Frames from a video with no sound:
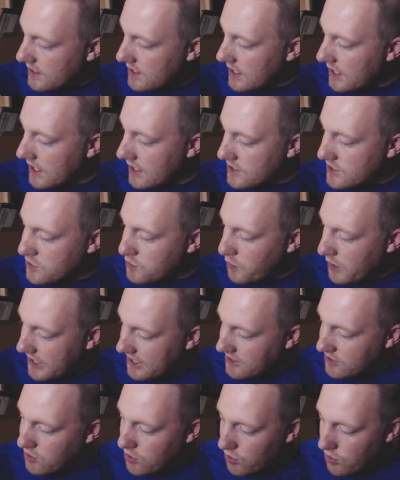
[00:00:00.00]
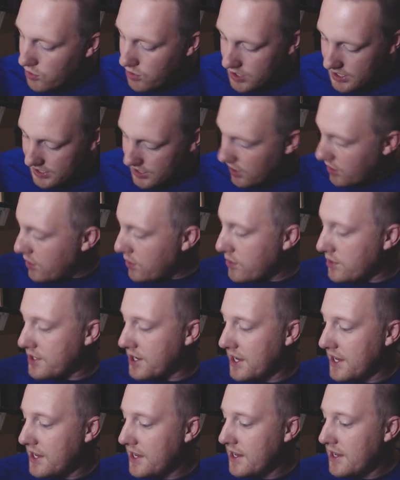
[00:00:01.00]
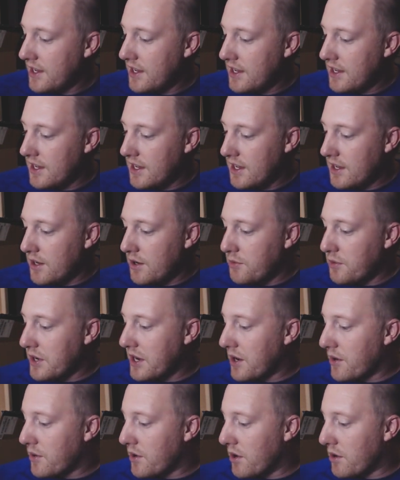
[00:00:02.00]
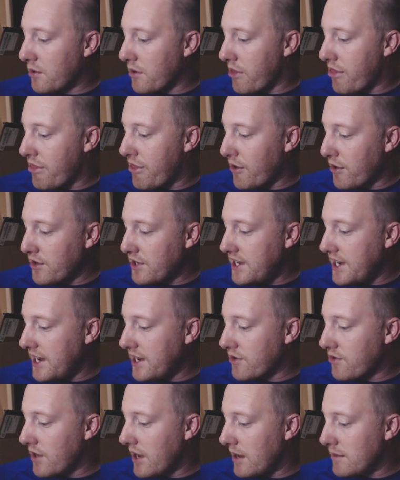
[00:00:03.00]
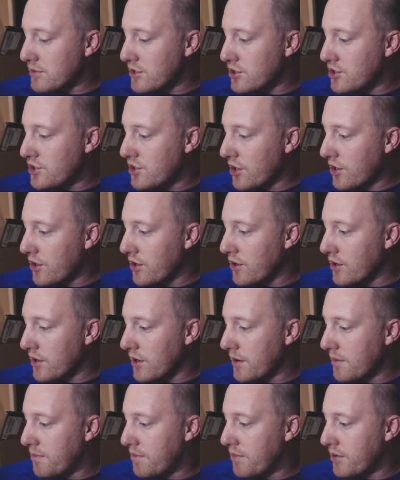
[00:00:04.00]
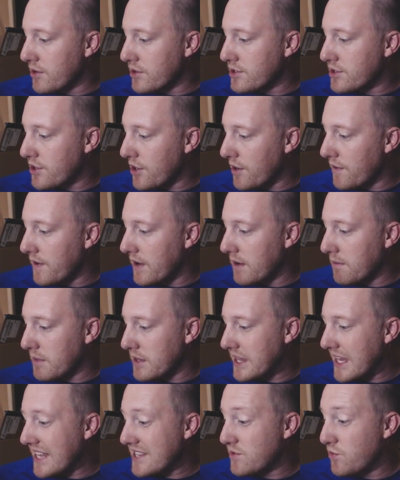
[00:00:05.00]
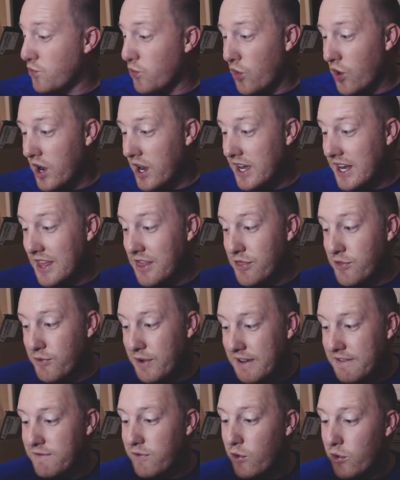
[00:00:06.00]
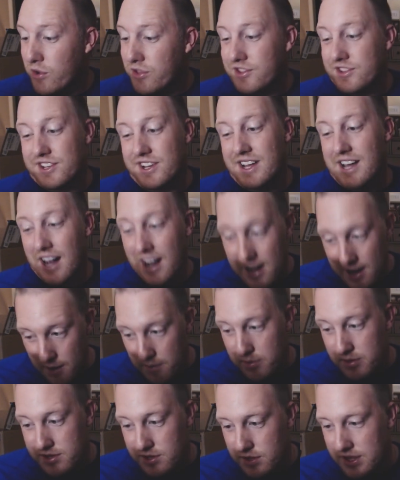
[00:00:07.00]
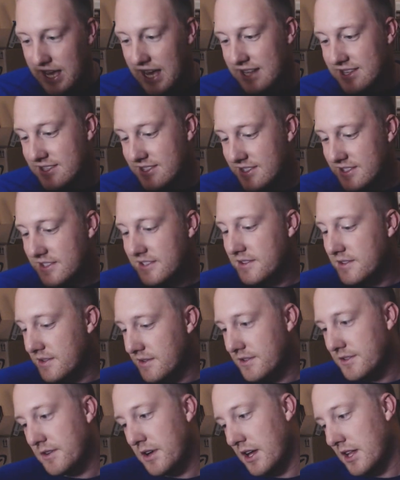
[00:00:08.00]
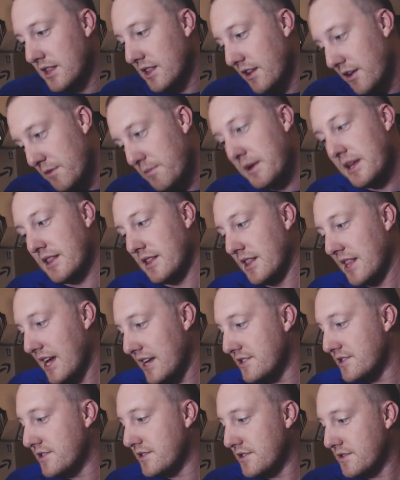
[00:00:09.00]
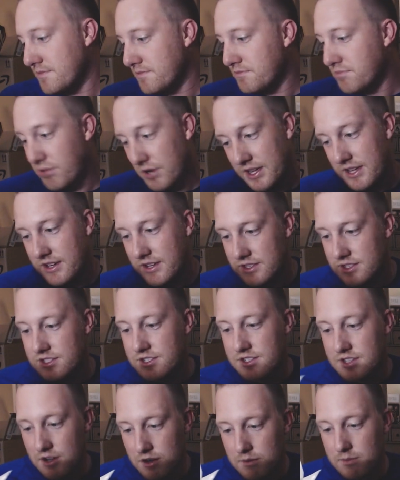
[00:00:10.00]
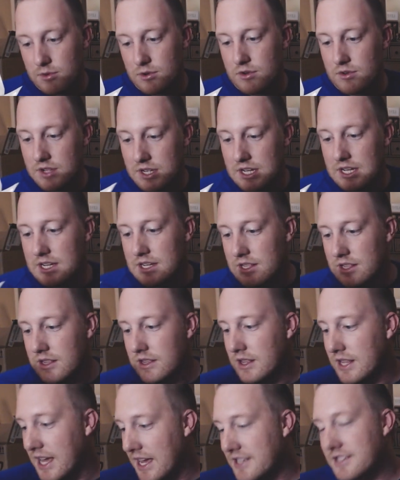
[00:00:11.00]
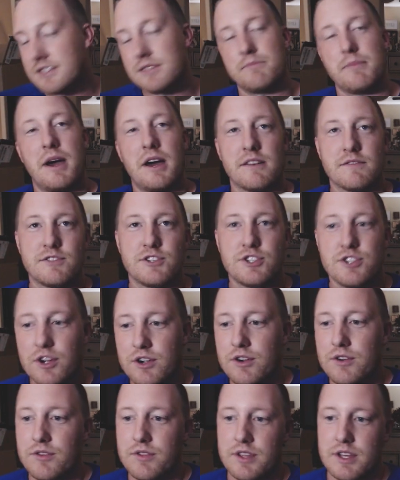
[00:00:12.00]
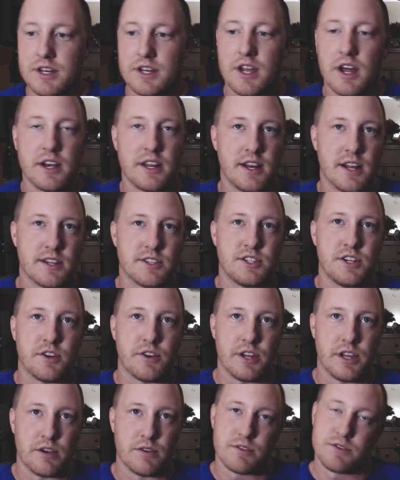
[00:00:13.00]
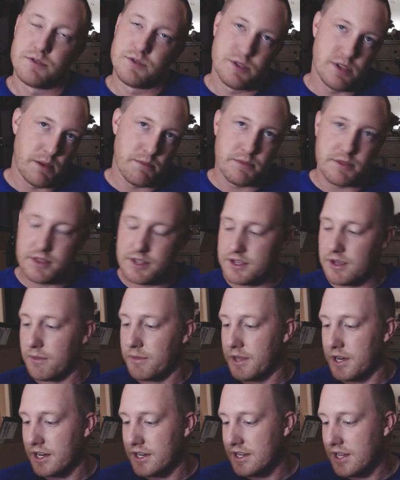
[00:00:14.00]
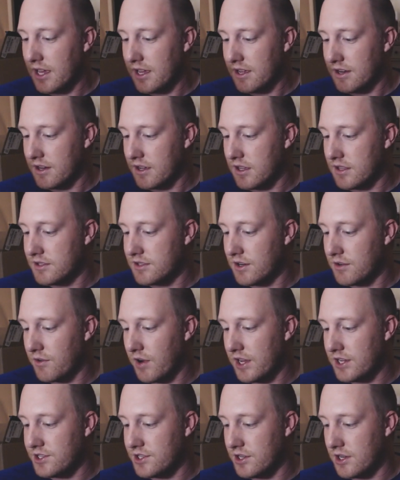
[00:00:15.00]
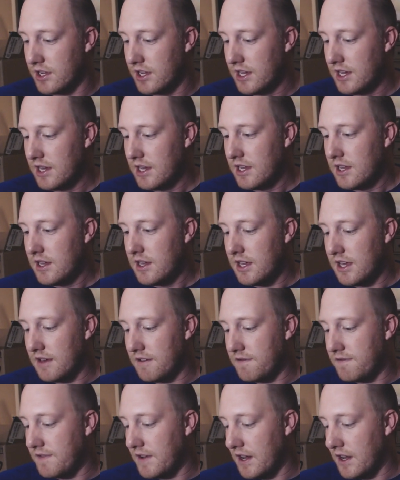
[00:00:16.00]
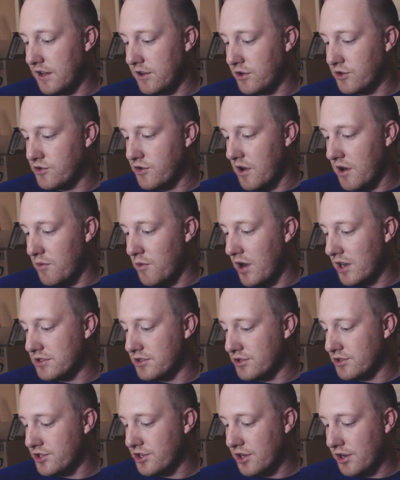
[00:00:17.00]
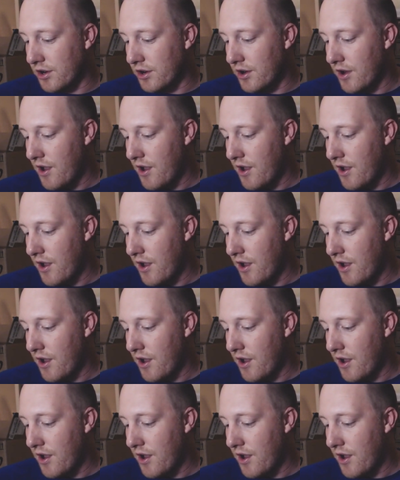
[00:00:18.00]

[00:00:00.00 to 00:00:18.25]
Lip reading: sweetened corn and oat. We're going with 13 grams of sugar per serving, but that's 1 3/4 cup. So that's a little bit less, pretty considerable less amount of sugar than Honey Nut Cheerios. Something to take into consideration if you're trying to watch your sugar.